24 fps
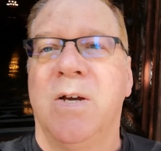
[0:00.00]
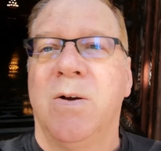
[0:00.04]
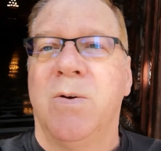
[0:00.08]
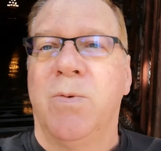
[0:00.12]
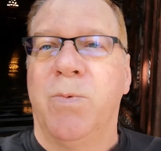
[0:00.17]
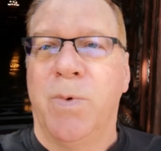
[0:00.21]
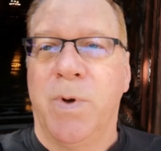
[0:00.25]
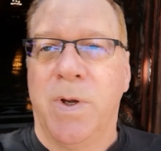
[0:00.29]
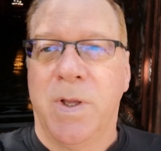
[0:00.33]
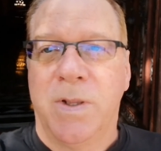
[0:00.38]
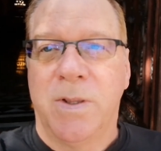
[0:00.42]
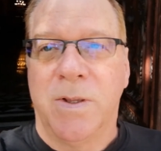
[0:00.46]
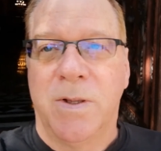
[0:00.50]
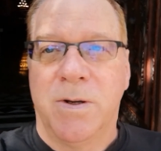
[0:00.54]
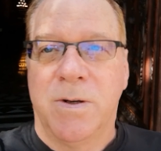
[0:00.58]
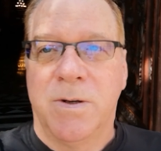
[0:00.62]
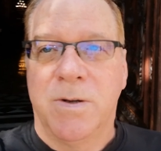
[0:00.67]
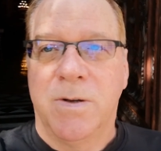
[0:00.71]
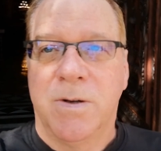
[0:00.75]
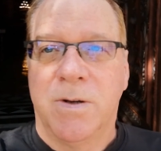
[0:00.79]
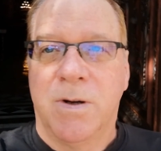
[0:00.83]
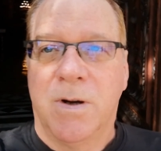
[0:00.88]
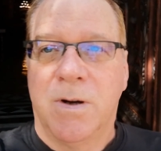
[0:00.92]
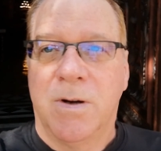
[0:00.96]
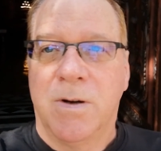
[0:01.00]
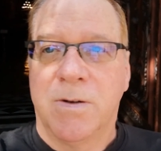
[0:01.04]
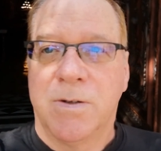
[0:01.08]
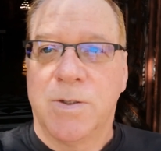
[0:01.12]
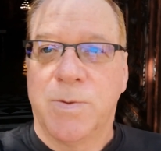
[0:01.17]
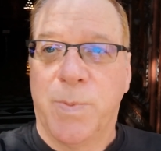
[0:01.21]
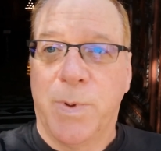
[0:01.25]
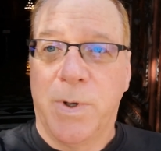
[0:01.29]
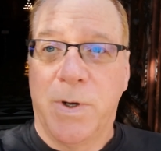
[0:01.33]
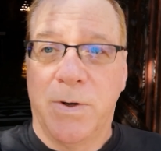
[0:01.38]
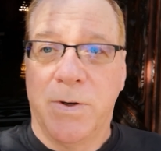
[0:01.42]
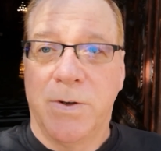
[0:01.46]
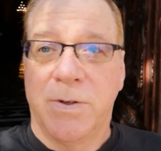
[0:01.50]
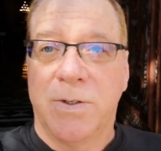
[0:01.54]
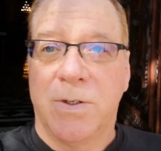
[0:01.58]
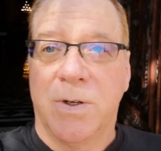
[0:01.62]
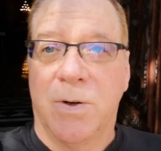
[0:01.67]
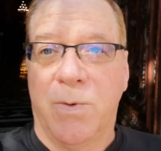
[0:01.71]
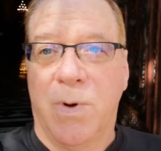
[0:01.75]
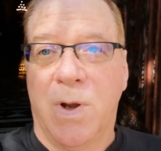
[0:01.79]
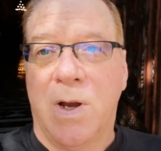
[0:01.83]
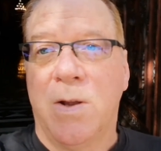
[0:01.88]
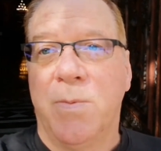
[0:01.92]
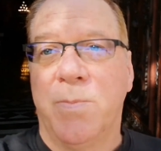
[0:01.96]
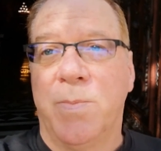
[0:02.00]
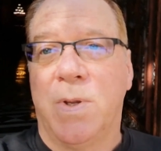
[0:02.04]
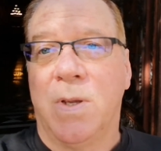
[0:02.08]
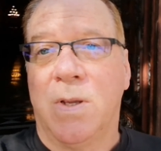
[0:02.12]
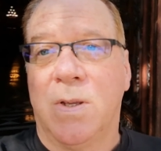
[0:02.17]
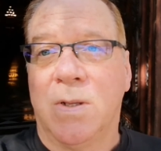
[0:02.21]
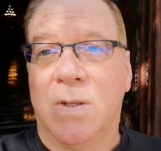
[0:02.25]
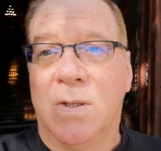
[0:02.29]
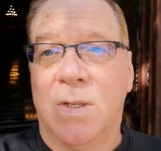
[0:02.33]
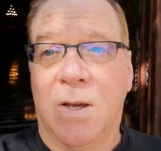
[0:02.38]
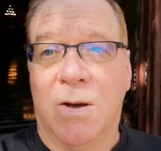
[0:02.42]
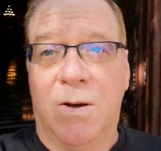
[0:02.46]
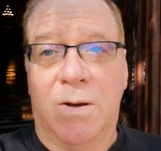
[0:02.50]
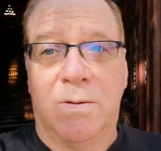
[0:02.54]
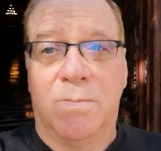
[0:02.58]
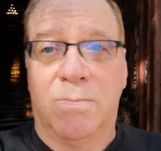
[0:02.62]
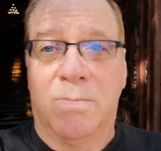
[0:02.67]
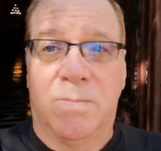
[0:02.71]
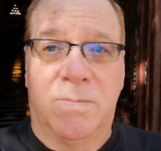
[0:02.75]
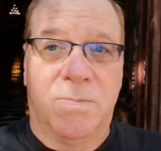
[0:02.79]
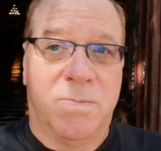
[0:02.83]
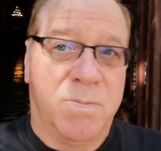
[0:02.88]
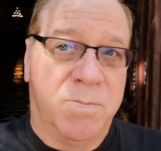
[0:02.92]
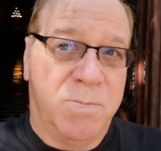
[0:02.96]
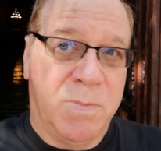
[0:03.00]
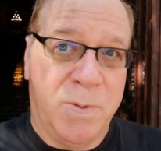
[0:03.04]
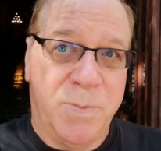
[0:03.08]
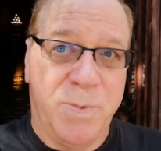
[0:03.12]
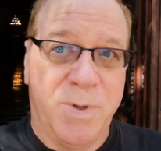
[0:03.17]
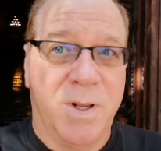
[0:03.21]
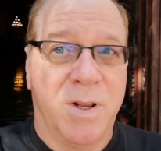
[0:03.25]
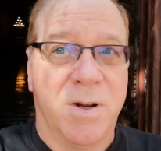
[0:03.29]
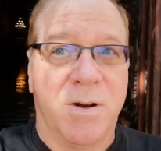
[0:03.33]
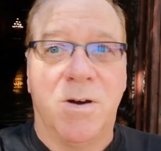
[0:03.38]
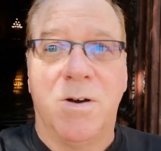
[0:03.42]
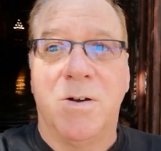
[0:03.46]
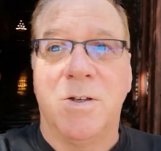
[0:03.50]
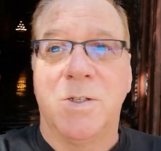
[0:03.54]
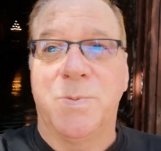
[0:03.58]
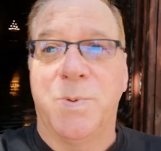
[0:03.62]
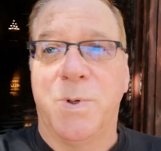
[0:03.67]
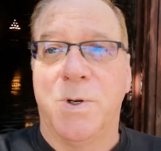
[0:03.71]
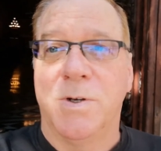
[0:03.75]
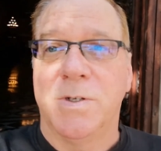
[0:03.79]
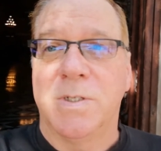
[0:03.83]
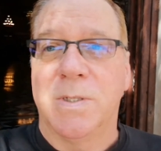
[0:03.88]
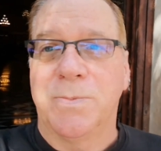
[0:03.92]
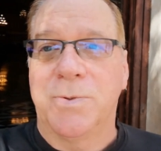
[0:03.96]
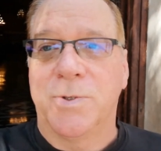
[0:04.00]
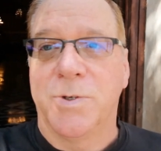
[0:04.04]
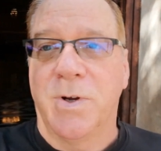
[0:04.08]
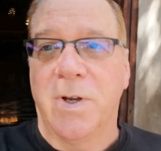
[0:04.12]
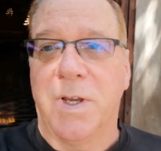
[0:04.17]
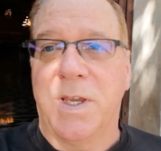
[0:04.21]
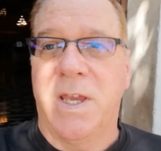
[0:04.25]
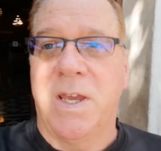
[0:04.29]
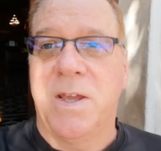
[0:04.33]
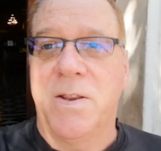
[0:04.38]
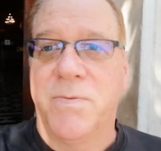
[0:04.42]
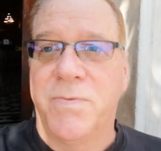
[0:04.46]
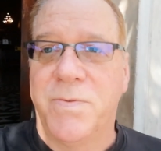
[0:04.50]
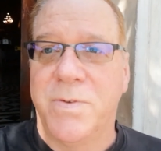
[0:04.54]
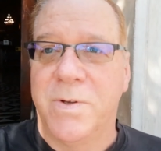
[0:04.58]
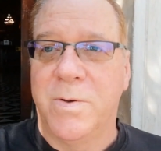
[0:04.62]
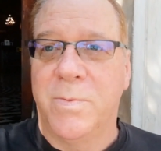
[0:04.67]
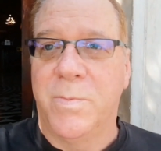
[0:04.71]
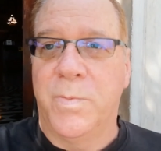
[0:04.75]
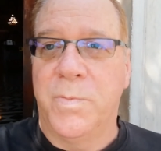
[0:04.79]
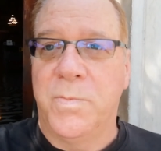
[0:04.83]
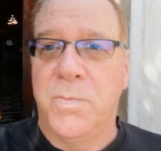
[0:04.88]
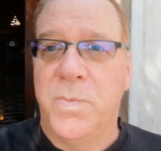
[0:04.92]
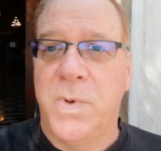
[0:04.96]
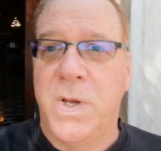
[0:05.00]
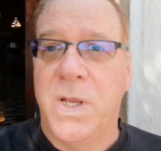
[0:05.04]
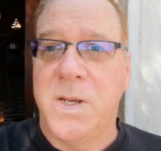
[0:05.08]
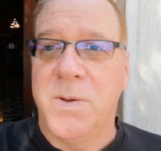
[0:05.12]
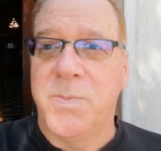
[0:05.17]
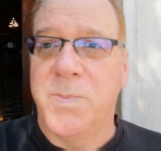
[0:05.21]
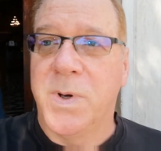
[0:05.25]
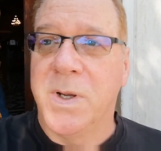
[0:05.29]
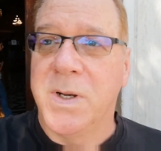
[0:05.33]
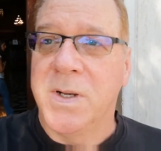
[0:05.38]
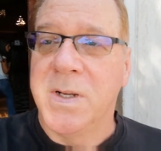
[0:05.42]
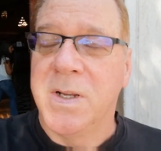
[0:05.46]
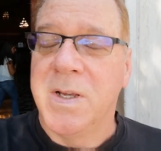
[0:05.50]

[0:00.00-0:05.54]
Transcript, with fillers: when there are spirits around me. Now, maybe not all spirits, I'm sure I can't feel many, but